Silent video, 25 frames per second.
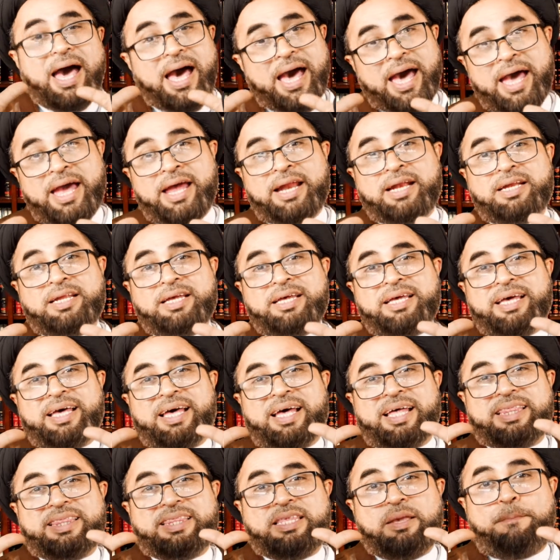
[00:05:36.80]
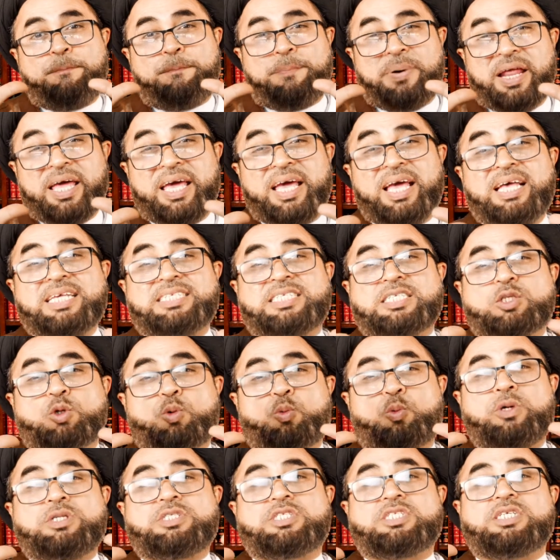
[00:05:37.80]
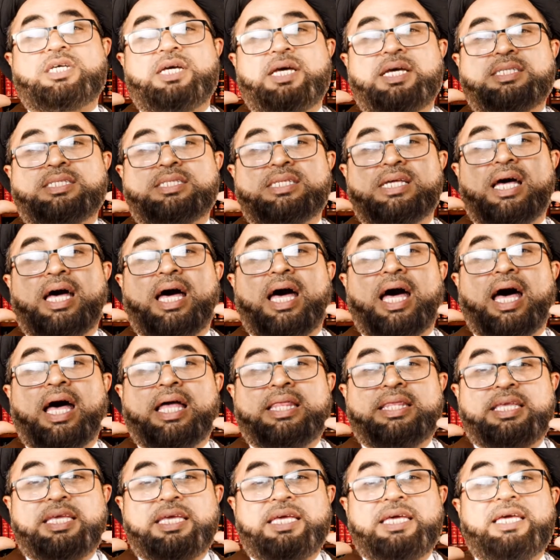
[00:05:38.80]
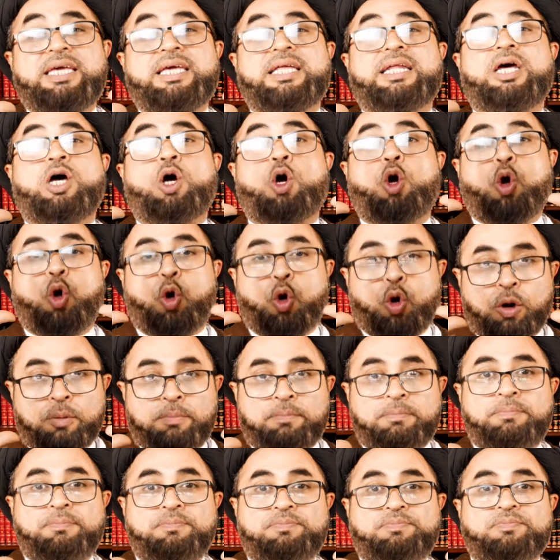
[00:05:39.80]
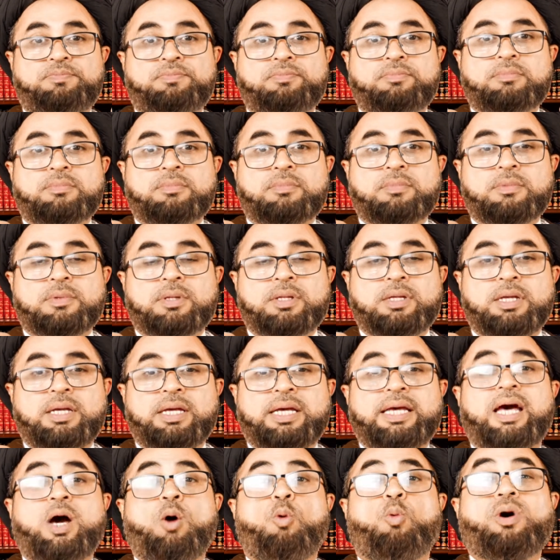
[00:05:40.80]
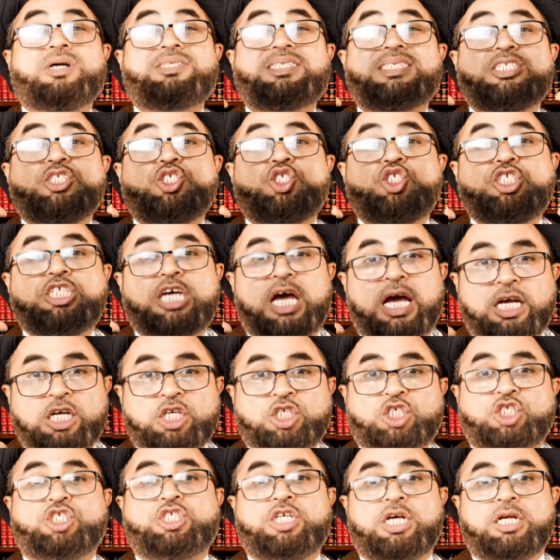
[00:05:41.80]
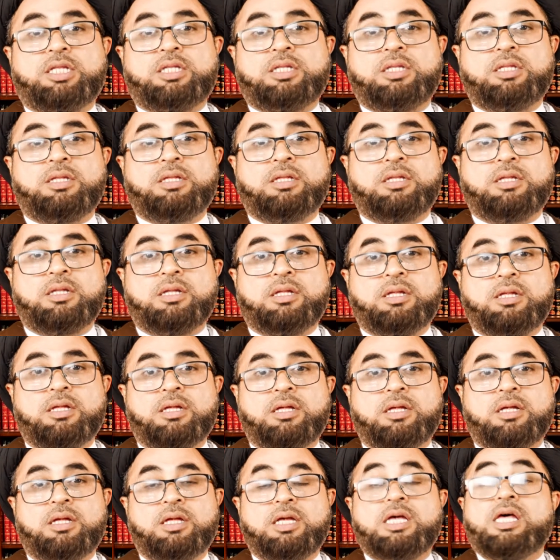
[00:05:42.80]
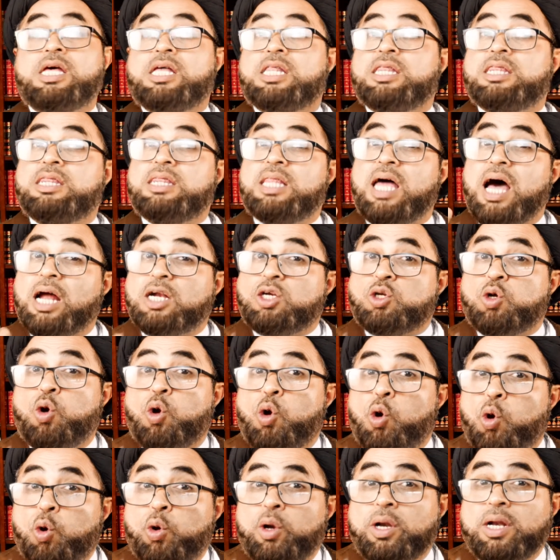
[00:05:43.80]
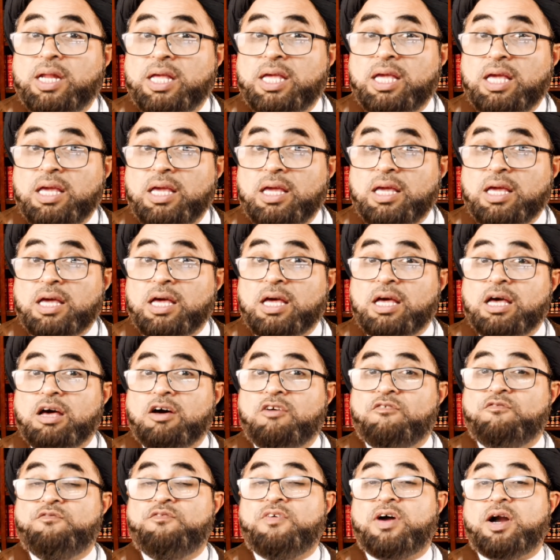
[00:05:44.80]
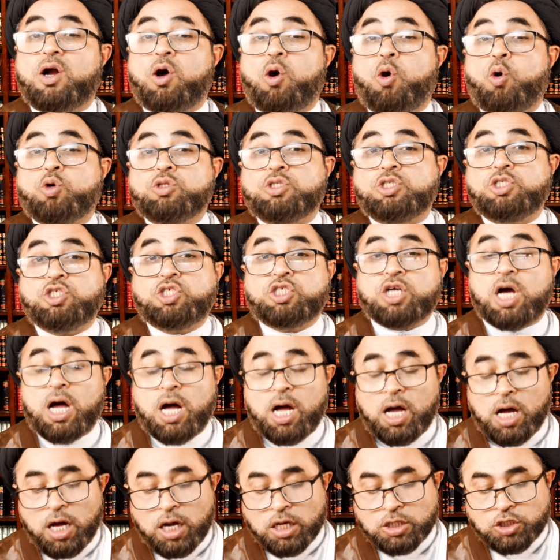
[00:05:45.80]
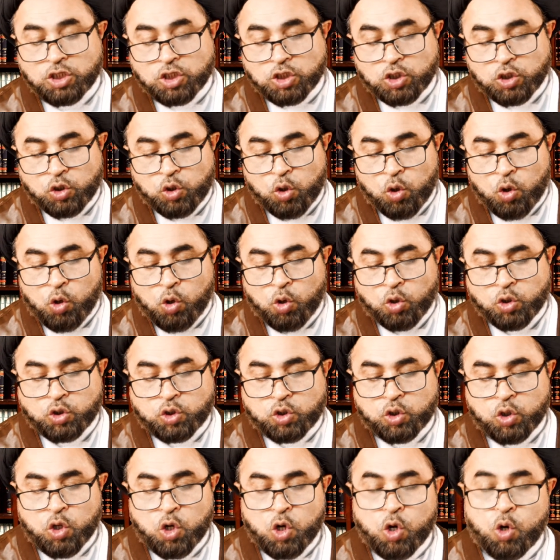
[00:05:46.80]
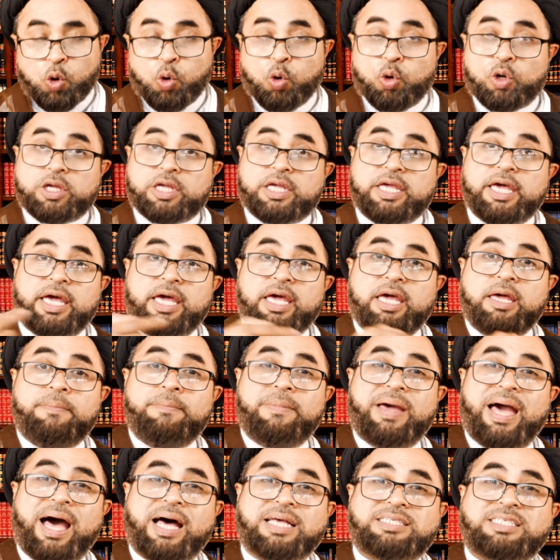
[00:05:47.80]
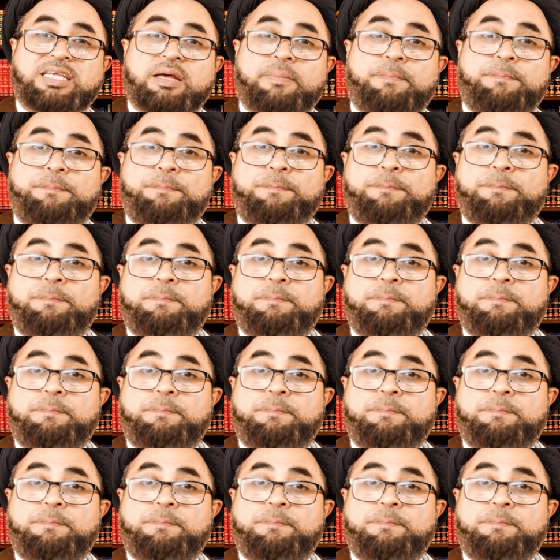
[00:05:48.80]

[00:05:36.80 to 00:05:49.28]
And the place which is Ghadeer Khum was junction, not only for Hujjaj, those who came as a